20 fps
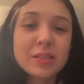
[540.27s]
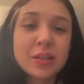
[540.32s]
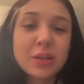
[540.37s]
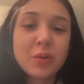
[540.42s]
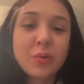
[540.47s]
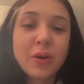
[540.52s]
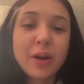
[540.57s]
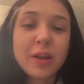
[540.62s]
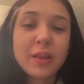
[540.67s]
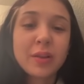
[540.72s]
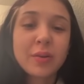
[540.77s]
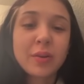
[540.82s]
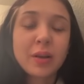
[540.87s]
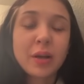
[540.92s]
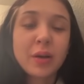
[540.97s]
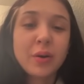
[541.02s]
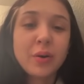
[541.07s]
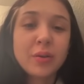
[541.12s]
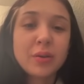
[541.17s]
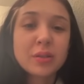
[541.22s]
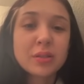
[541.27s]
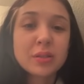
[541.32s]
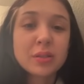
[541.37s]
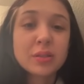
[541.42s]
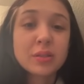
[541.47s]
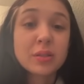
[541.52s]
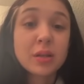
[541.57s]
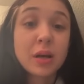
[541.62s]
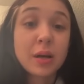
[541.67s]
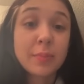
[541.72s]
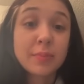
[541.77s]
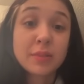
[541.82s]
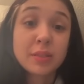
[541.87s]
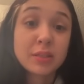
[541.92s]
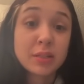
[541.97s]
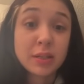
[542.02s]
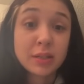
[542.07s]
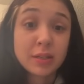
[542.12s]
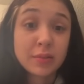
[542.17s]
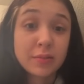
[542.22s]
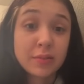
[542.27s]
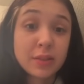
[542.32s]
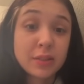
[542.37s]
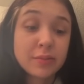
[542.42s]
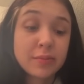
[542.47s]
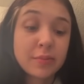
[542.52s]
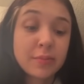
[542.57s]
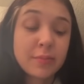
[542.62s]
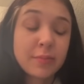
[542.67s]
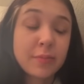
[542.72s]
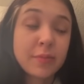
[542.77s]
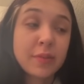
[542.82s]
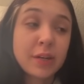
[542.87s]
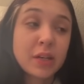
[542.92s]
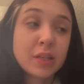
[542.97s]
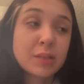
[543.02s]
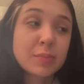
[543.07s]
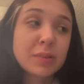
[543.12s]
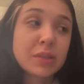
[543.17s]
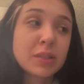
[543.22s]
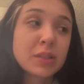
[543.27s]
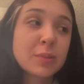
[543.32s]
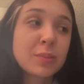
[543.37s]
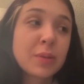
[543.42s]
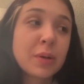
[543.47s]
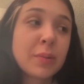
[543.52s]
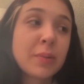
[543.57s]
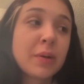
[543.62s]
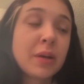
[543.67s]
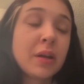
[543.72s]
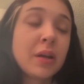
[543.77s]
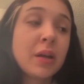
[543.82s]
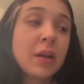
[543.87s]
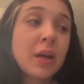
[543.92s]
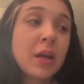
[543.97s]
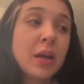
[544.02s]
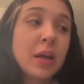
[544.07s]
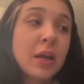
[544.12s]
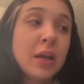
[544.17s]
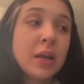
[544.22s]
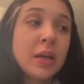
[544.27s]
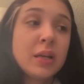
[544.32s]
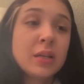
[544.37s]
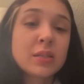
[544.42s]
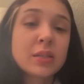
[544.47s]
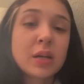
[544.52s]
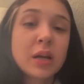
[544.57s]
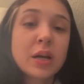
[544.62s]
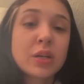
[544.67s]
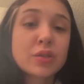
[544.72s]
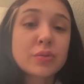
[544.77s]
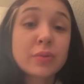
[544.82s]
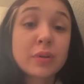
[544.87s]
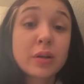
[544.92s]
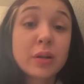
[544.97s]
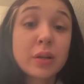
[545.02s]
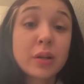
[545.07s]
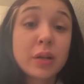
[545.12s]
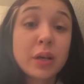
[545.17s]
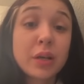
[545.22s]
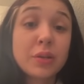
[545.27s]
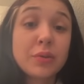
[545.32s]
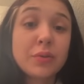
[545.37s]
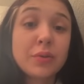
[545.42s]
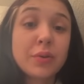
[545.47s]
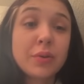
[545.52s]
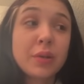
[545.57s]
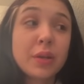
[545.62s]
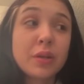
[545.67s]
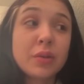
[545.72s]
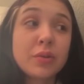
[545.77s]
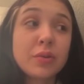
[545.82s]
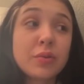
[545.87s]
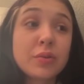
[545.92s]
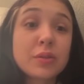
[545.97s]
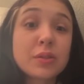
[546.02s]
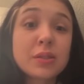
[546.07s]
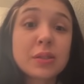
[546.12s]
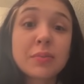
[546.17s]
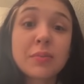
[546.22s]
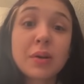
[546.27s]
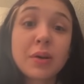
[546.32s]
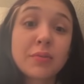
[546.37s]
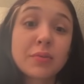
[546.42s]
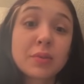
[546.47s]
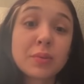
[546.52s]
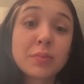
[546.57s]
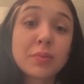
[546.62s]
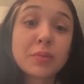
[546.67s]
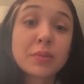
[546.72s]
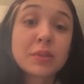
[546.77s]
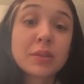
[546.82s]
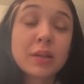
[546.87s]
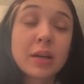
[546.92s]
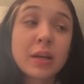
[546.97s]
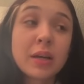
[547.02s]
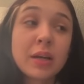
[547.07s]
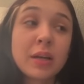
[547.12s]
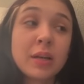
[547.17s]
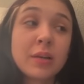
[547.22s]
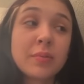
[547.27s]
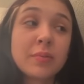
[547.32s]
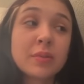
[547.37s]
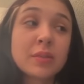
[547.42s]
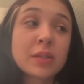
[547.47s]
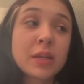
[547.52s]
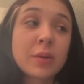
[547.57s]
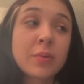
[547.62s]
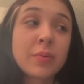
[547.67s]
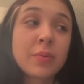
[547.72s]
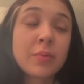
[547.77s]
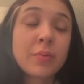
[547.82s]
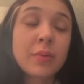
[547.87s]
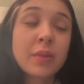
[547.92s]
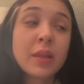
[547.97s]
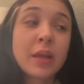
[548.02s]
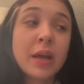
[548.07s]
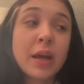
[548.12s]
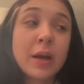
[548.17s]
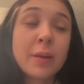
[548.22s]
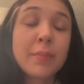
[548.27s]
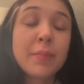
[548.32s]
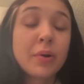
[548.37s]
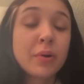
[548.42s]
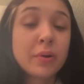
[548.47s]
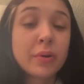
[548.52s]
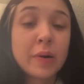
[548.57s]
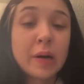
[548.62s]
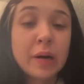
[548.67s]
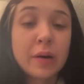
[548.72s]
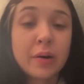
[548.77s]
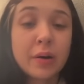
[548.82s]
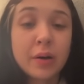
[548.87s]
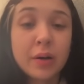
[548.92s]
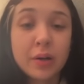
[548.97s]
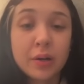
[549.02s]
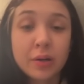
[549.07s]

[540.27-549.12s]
and I stayed quiet, and they were like, oh, this is Detective This from Phoenix Police Department. He was like, I just wanted to let you know that you can go to sleep comfortable tonight. He was like, they had a bolo out